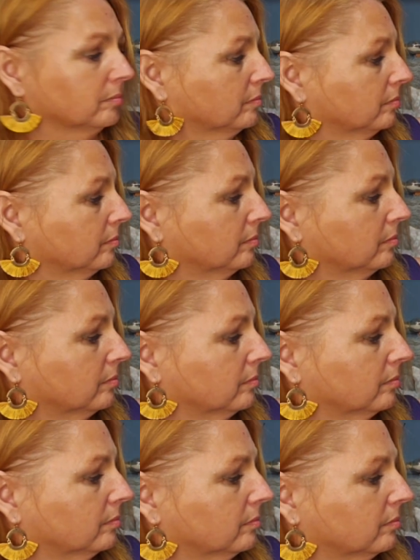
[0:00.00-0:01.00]

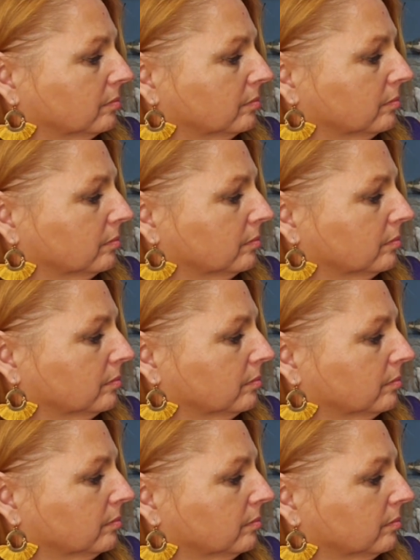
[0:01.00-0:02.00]

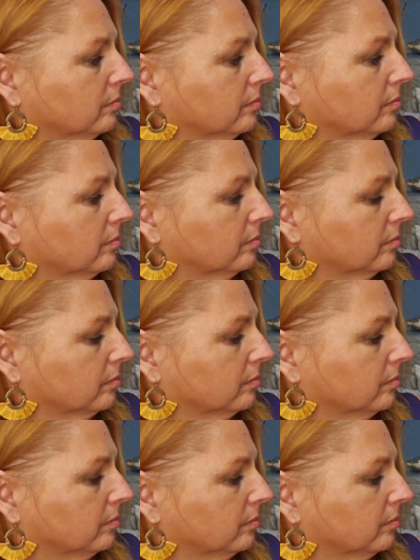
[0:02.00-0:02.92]
(silent)